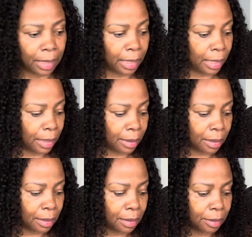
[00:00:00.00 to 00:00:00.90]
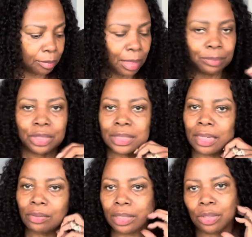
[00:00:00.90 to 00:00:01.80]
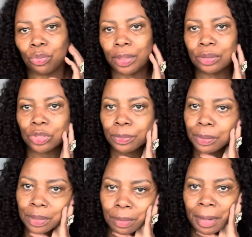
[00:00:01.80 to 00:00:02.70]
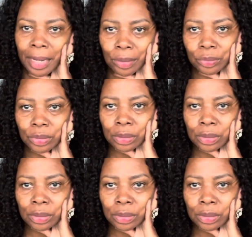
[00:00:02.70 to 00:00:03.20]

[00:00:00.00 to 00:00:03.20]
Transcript: and I'm just now getting around to putting them out.